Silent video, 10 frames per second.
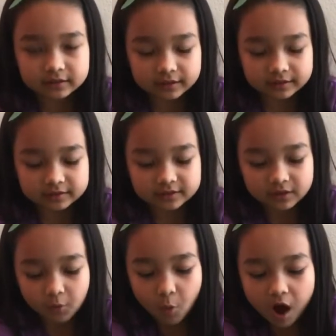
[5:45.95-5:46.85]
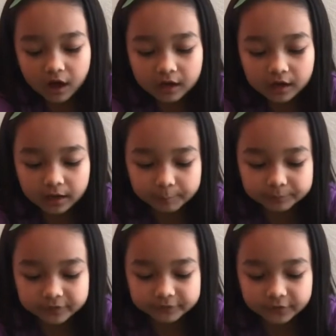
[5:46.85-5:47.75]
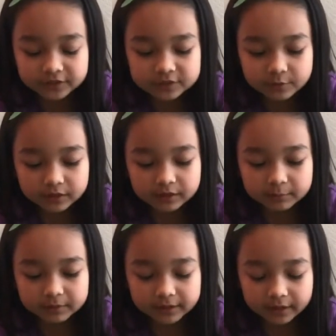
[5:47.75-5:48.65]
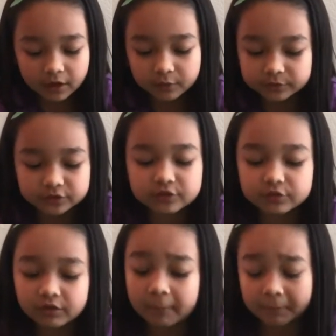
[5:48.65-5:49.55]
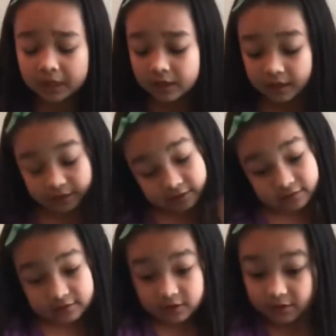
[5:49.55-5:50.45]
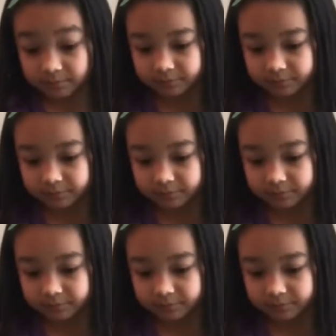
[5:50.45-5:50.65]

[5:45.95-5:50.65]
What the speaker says: and he's gonna walk up the first one and be like, oh, there's no trap. I guess that's good.